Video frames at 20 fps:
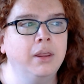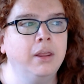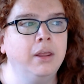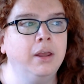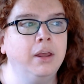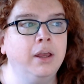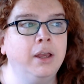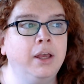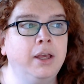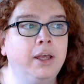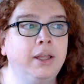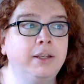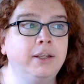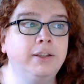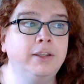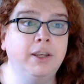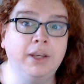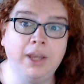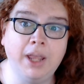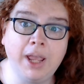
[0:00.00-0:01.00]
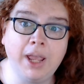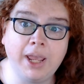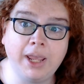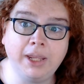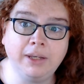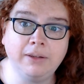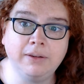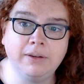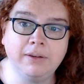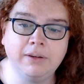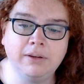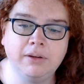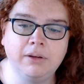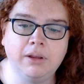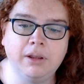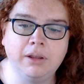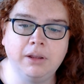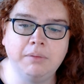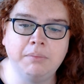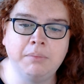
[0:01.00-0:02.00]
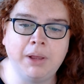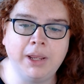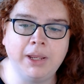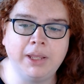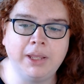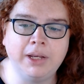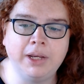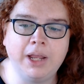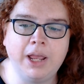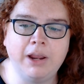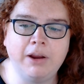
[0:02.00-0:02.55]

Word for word: Uh, tonight, Mike and I